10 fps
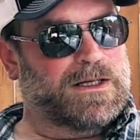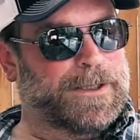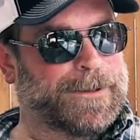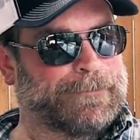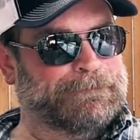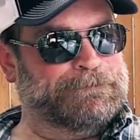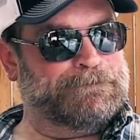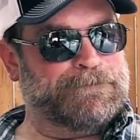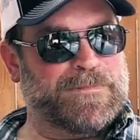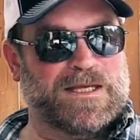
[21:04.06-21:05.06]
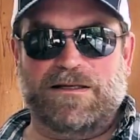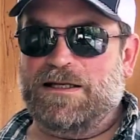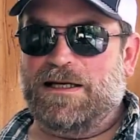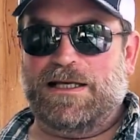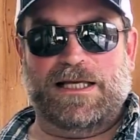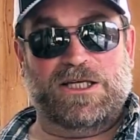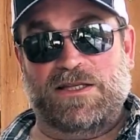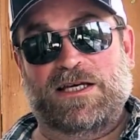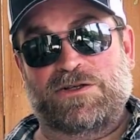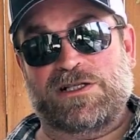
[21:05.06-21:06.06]
They
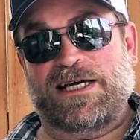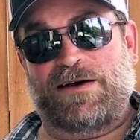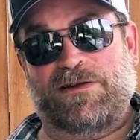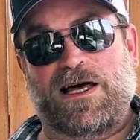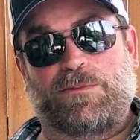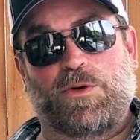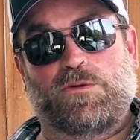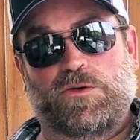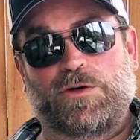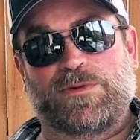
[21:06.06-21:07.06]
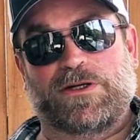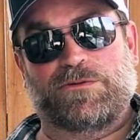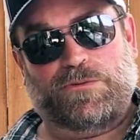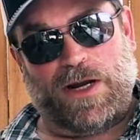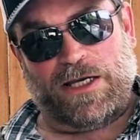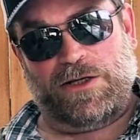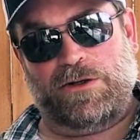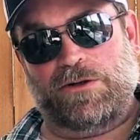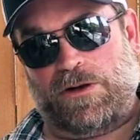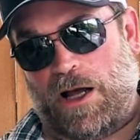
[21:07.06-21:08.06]
usually have a lot more room than a
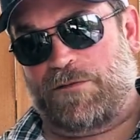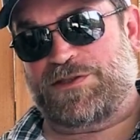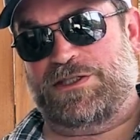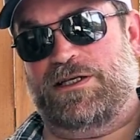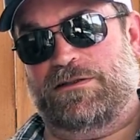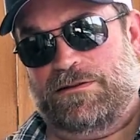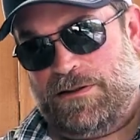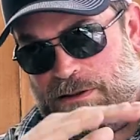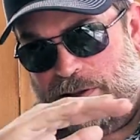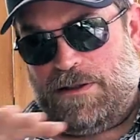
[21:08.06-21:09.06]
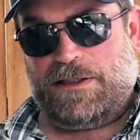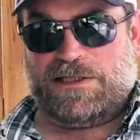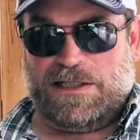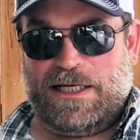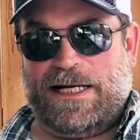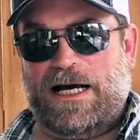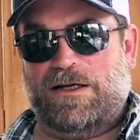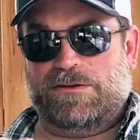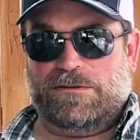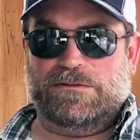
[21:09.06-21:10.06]
regular offset that's laid
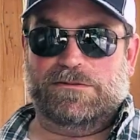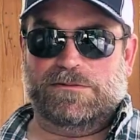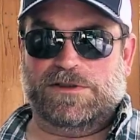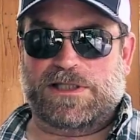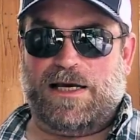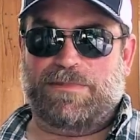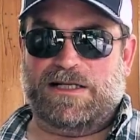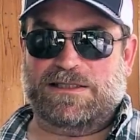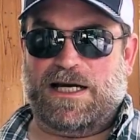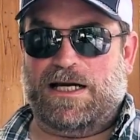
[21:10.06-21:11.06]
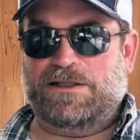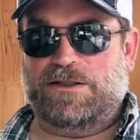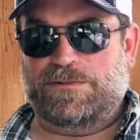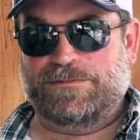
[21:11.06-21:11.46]
out side by side, you